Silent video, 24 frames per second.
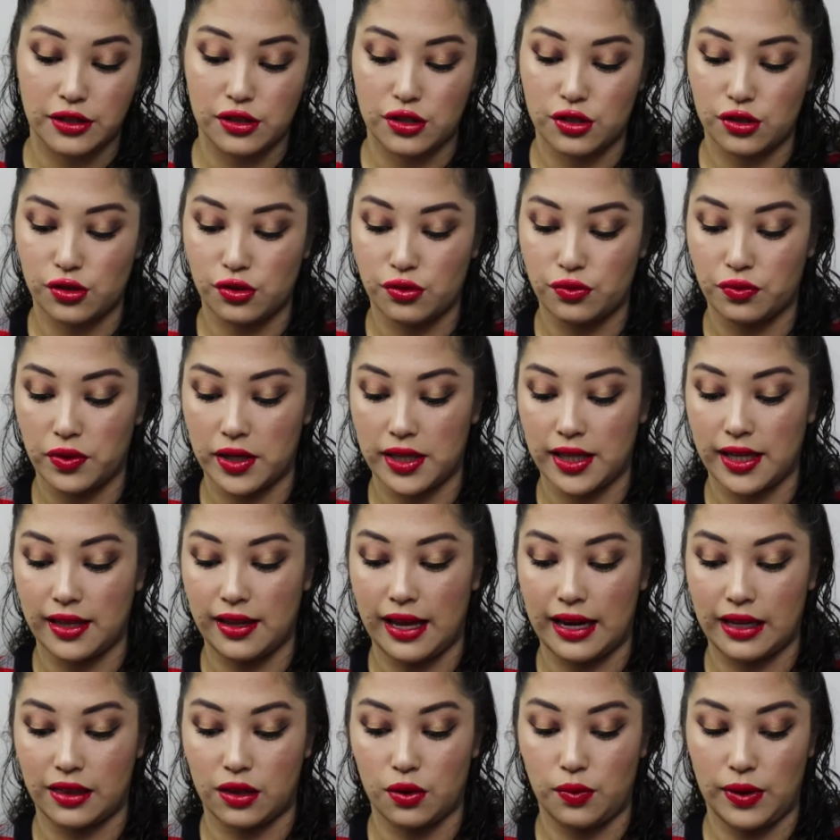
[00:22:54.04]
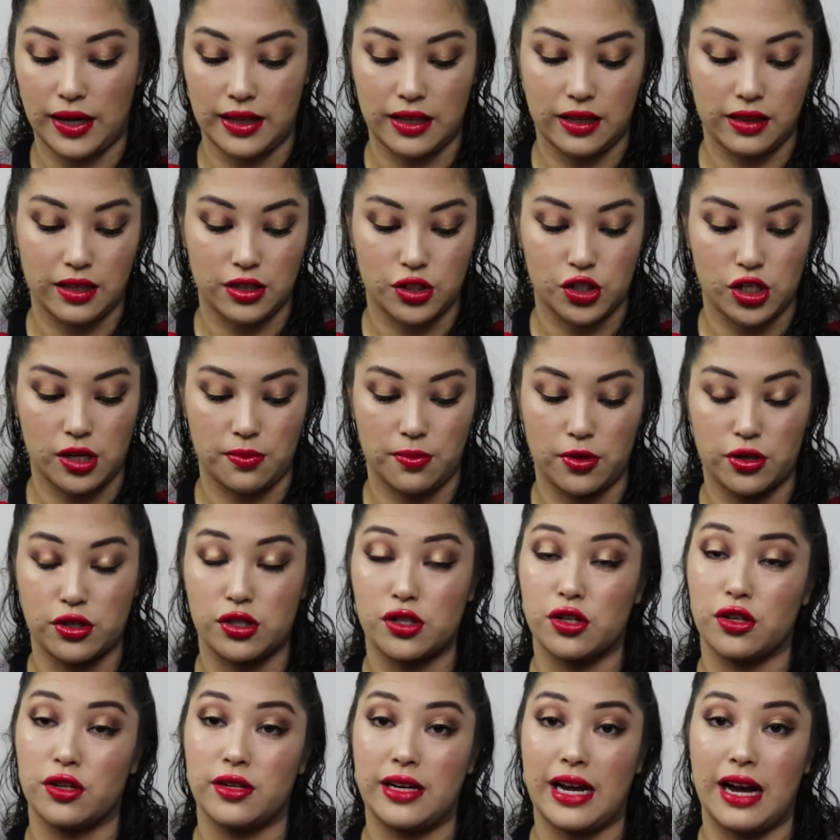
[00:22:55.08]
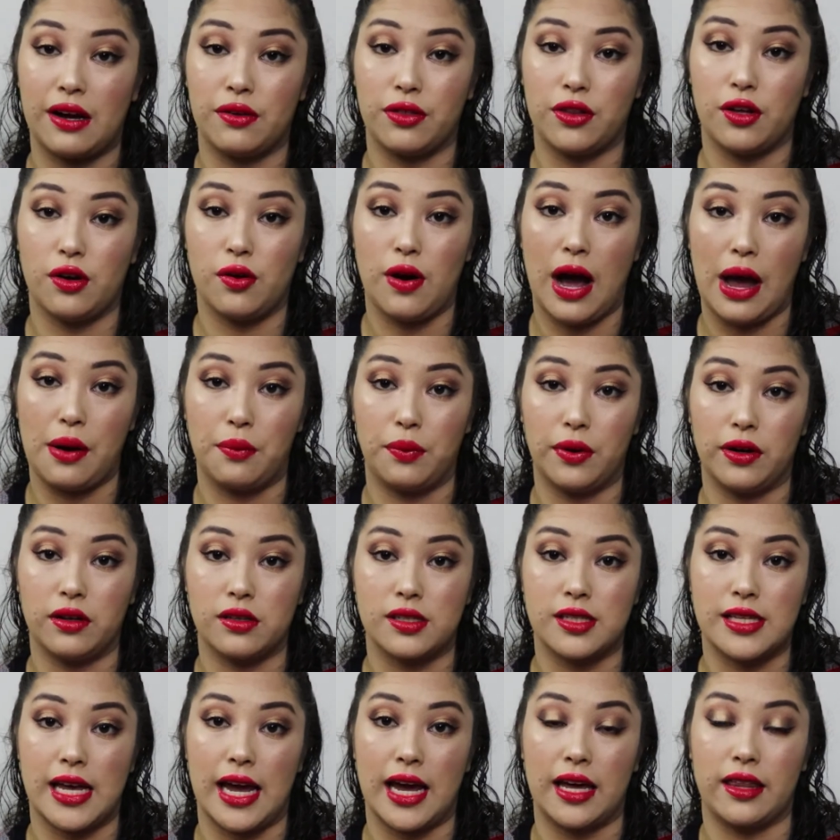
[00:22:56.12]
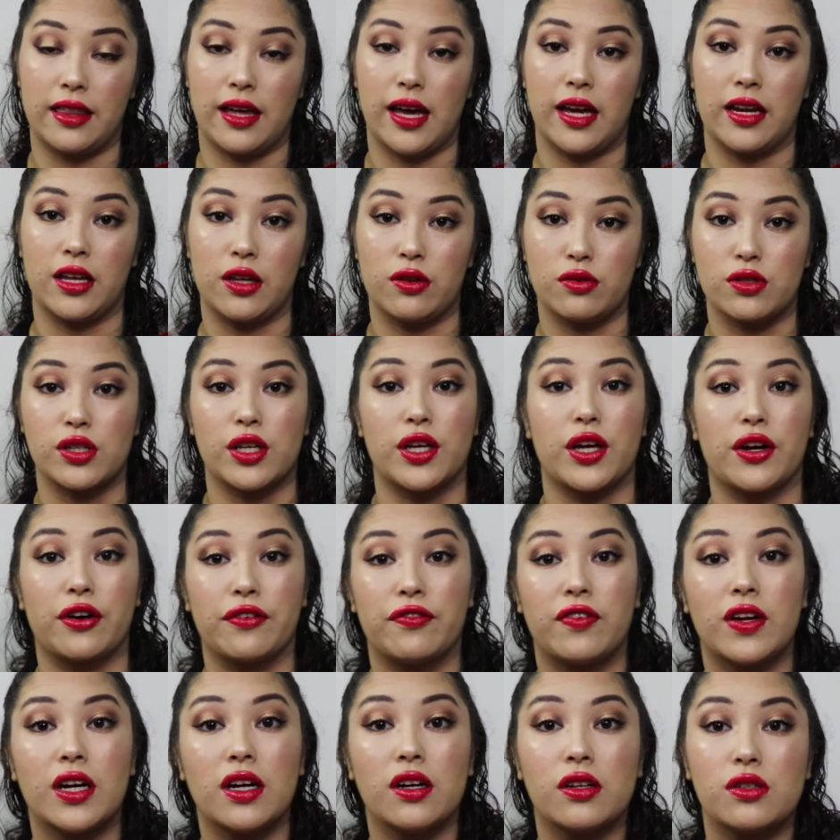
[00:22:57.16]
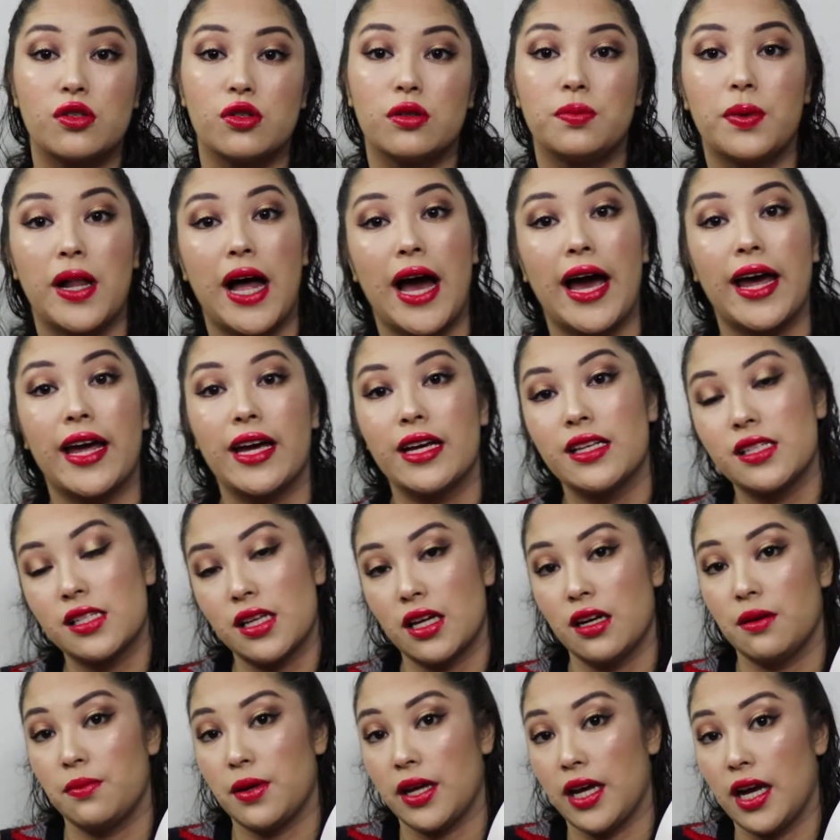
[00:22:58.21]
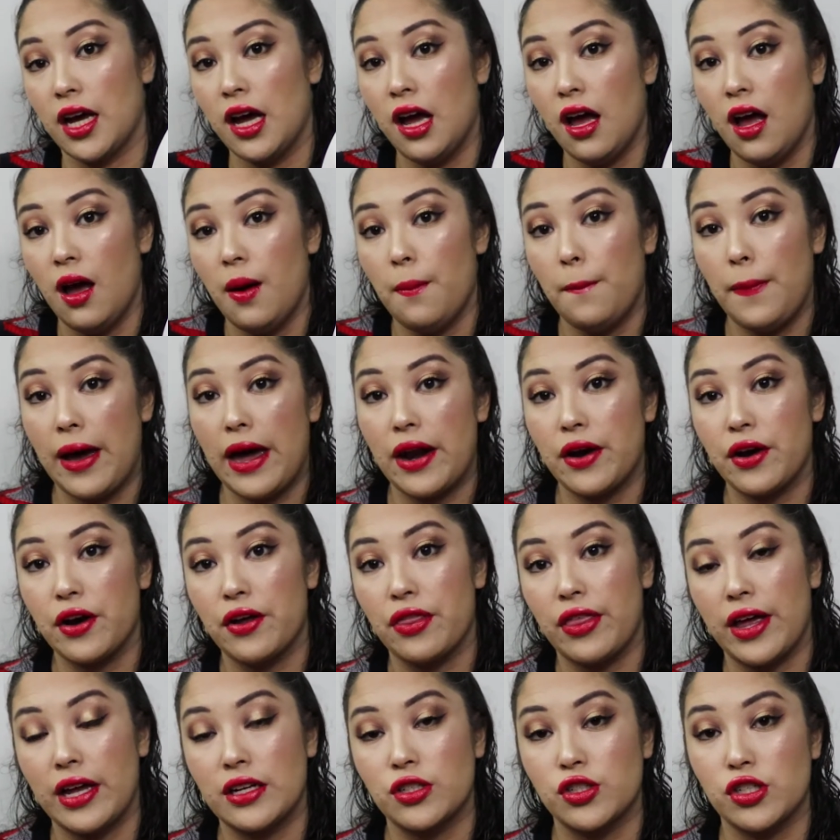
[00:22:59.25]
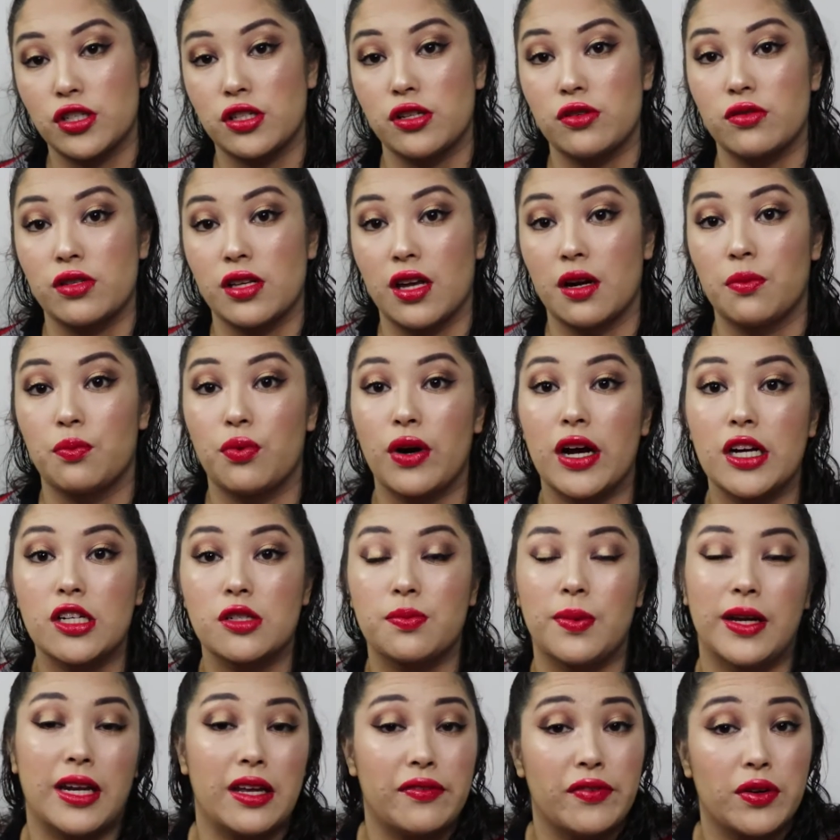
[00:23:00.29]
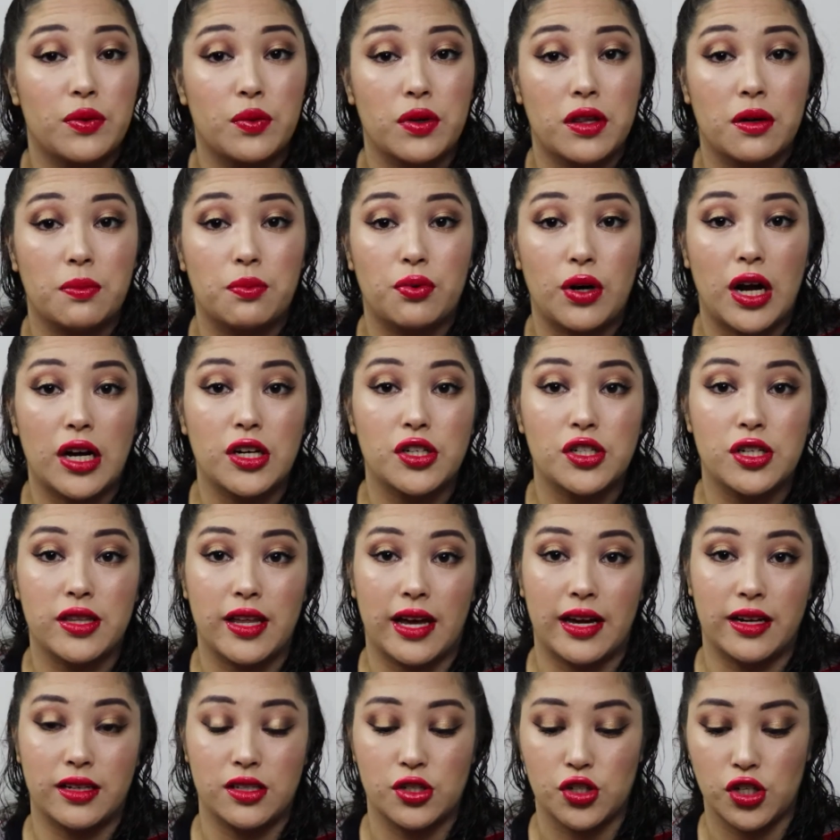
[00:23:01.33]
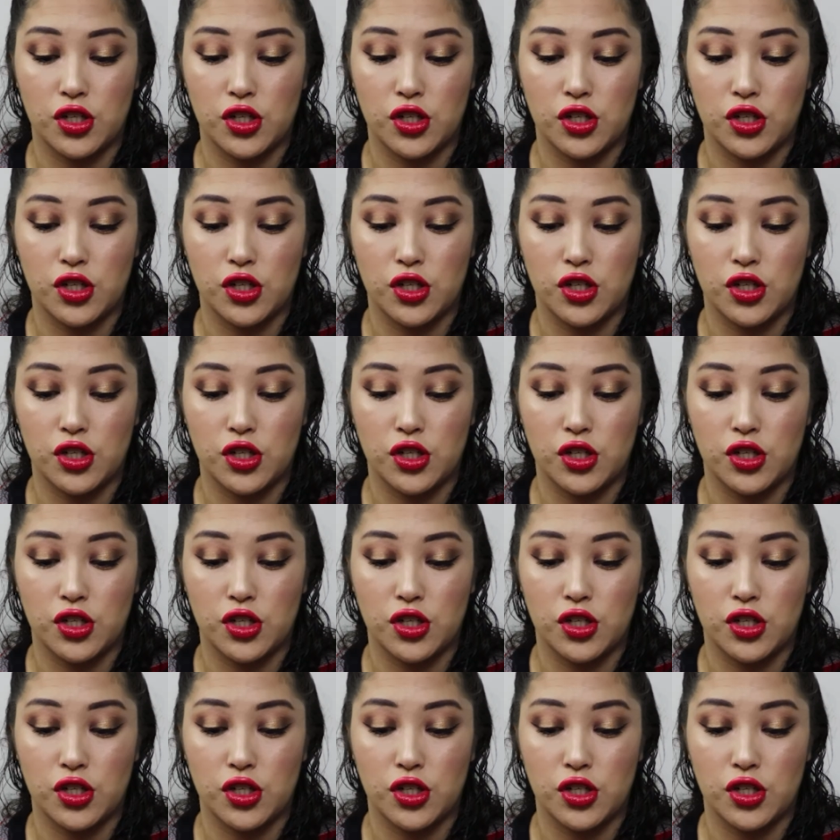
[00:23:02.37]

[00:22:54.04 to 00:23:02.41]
do really like the way that the shimmers turned out, though. I will say that using your finger to apply is going to be better than just using a brush, but even with a brush, that